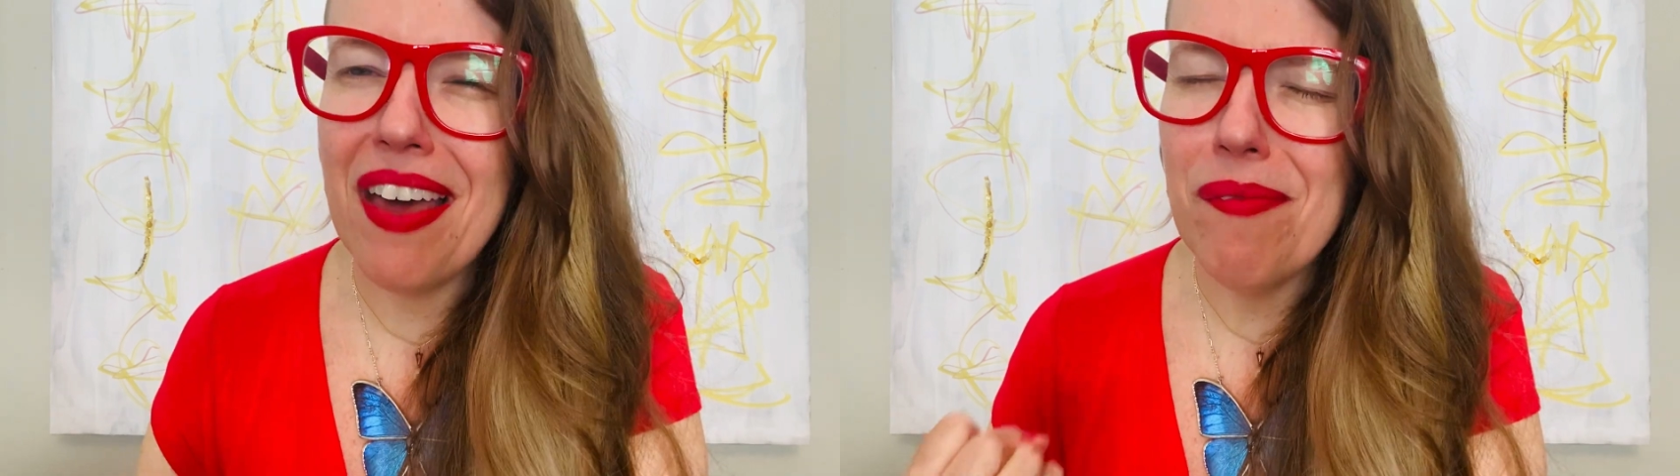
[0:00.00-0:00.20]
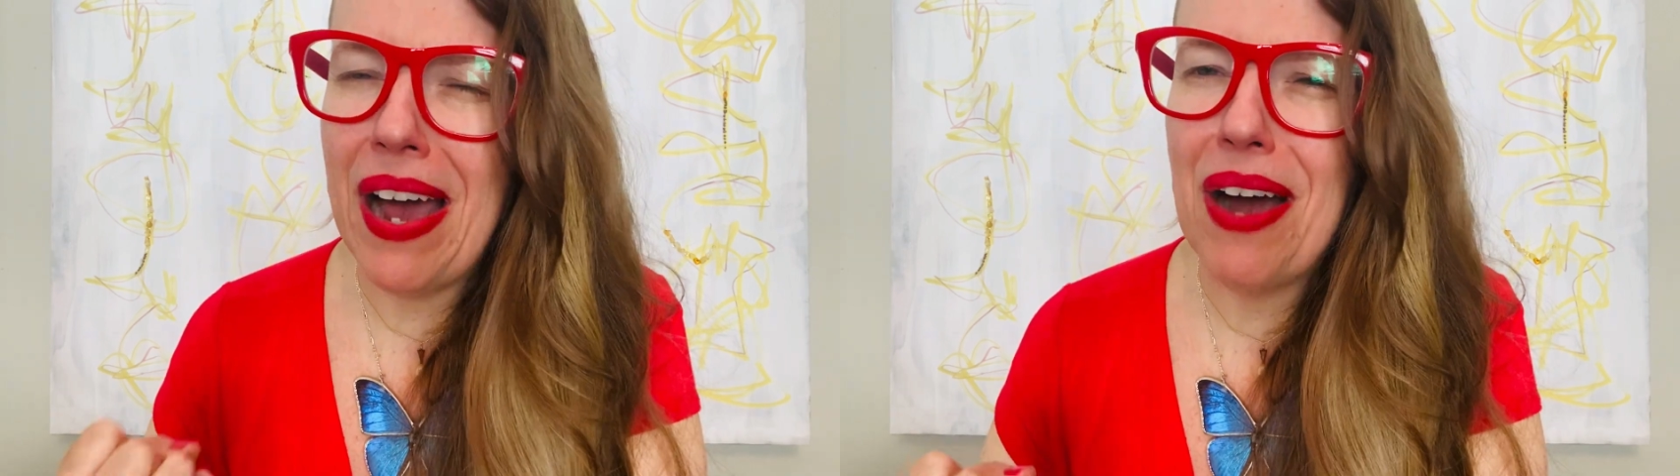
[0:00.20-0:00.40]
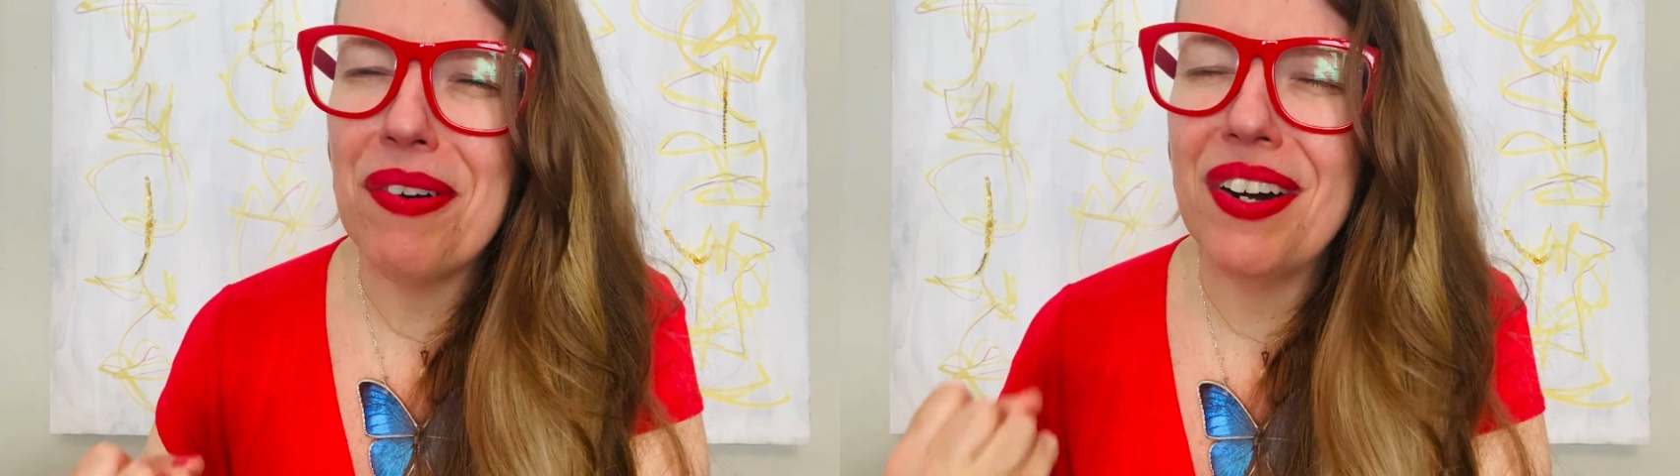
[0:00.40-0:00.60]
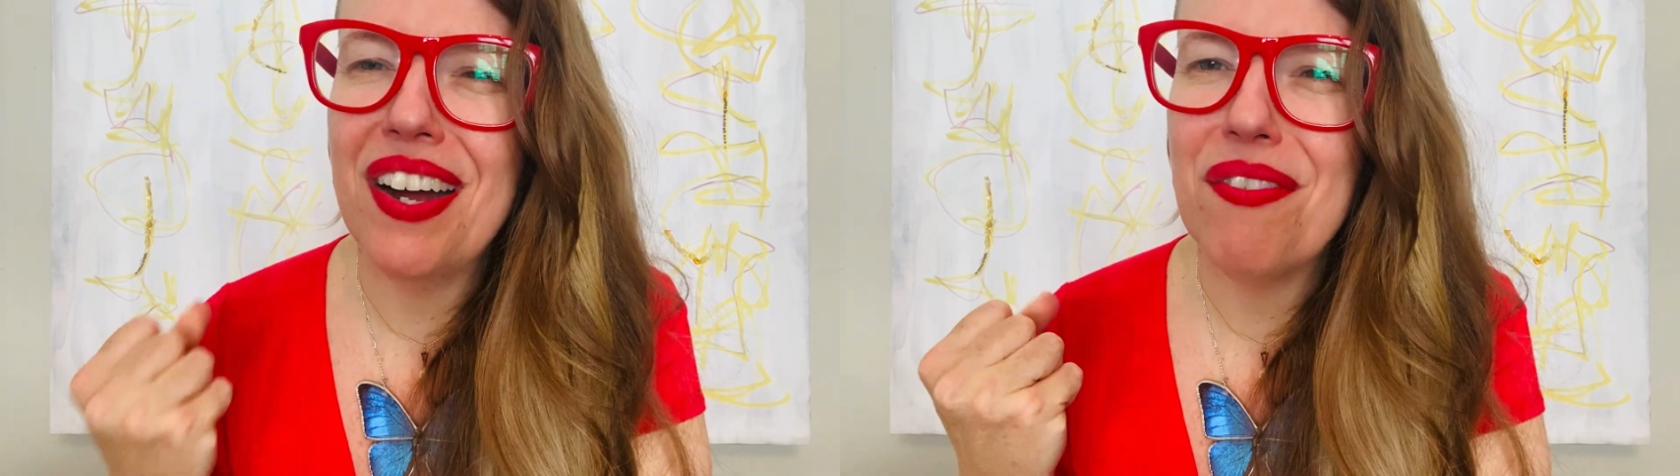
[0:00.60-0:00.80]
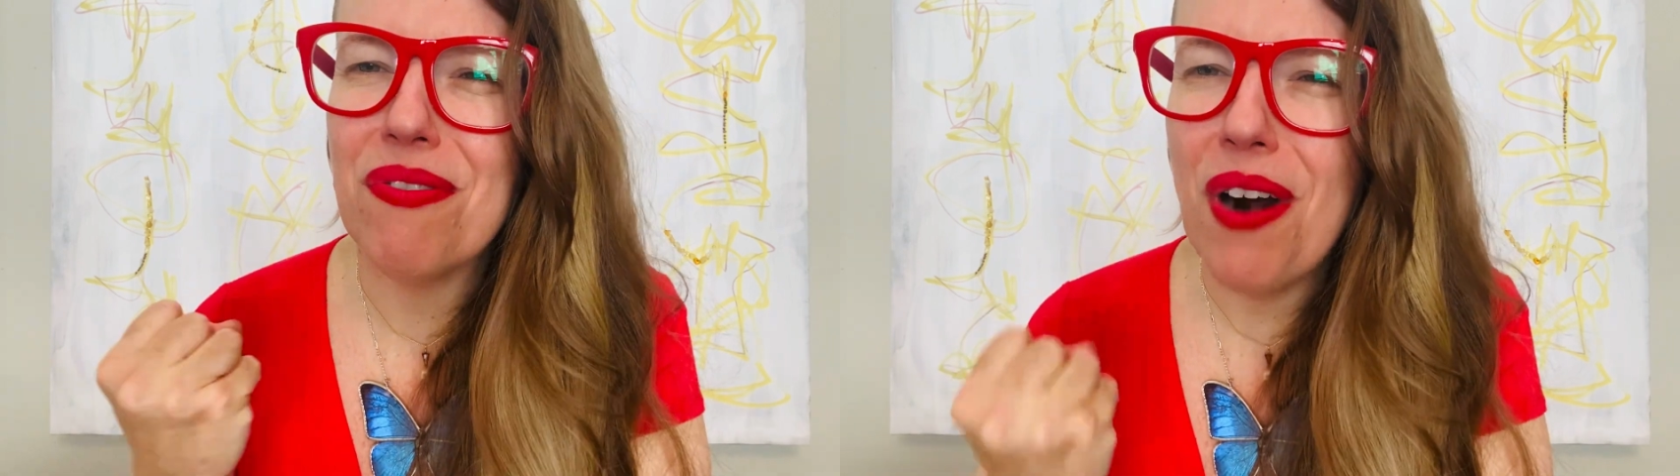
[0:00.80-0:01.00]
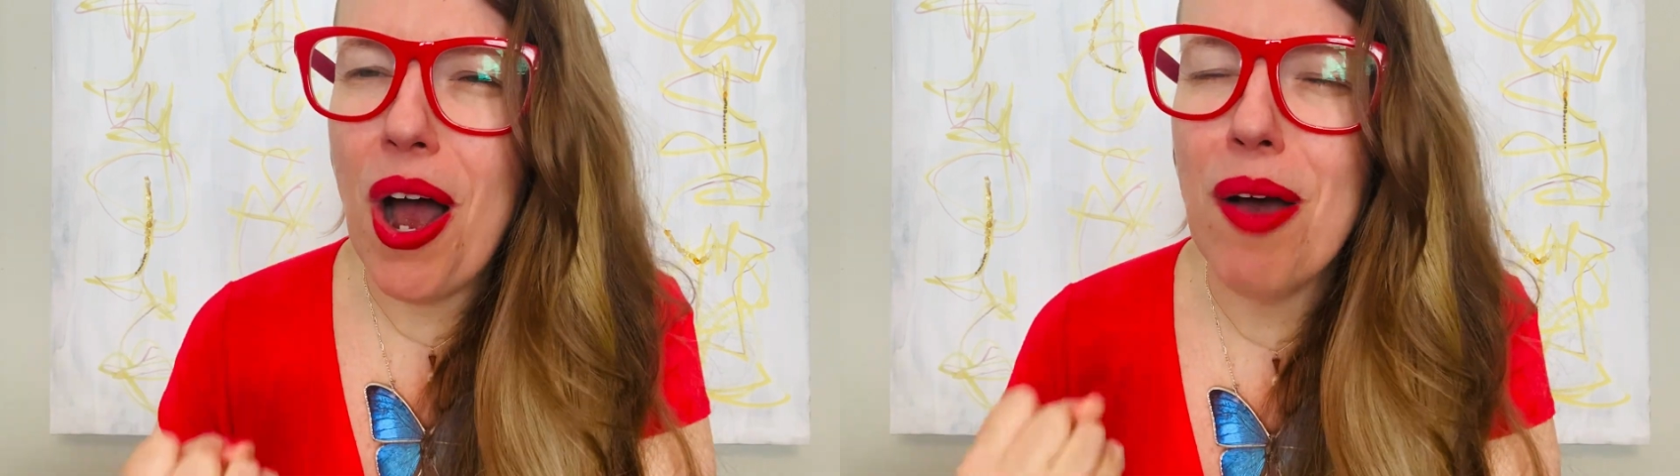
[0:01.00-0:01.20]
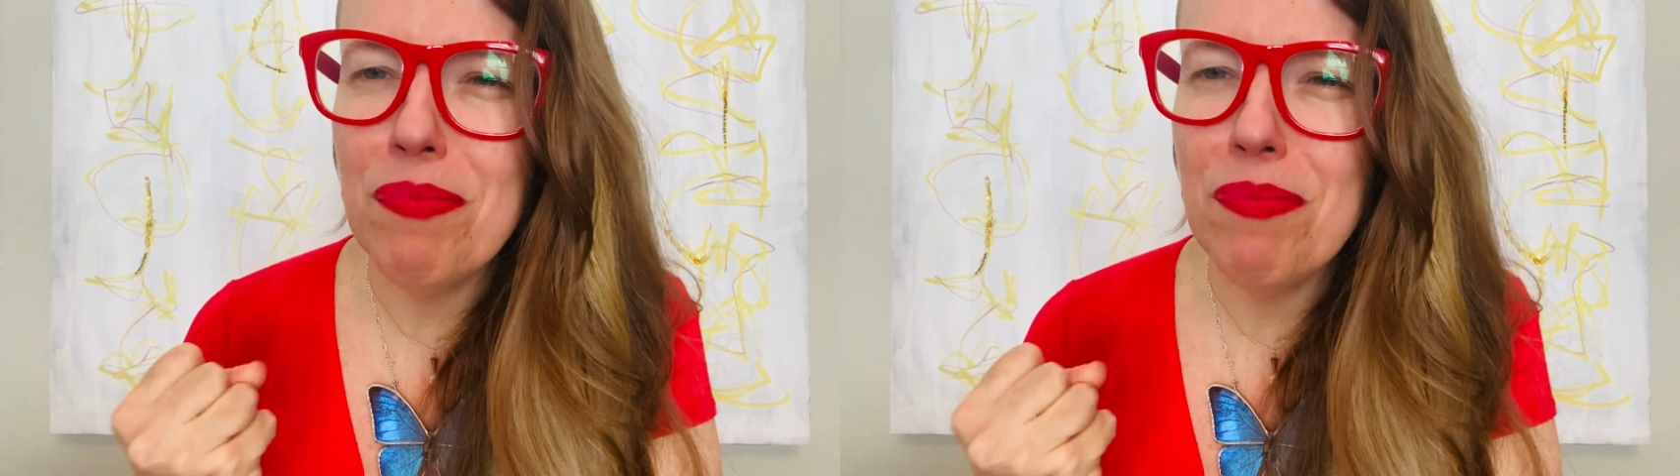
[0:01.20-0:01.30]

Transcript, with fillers: that power of raw,